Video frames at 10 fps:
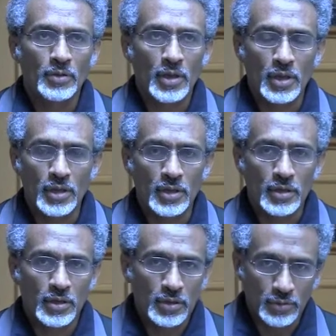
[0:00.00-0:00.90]
the
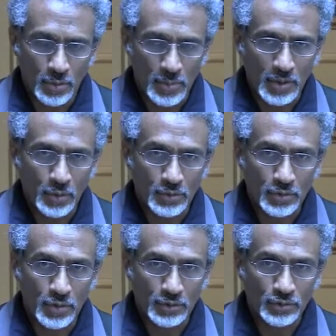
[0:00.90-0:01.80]
Ethiopian
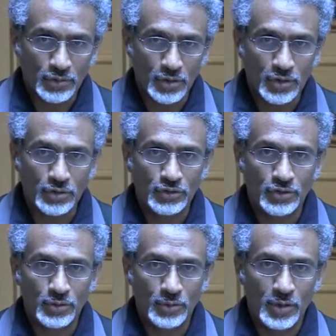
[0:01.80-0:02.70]
Orthodox
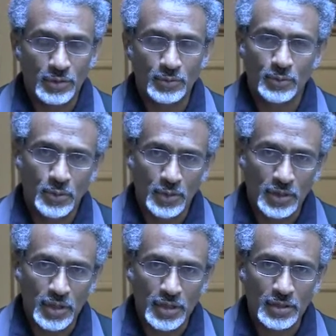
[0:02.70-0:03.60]
Church when we were
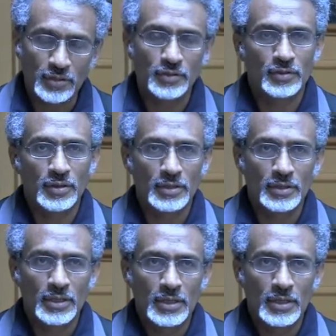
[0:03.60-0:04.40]
kids, and